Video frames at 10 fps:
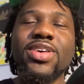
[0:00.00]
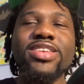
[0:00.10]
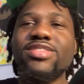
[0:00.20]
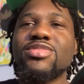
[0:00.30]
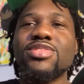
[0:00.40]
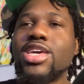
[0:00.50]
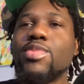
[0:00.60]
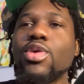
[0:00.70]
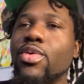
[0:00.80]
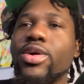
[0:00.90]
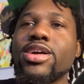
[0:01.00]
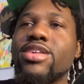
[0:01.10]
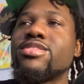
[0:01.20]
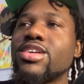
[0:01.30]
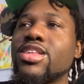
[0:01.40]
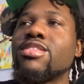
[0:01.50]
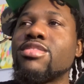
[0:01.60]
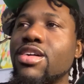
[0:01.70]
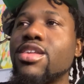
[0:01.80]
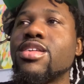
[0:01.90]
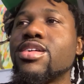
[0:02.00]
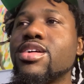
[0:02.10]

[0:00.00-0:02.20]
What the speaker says: I just keep going until it's done.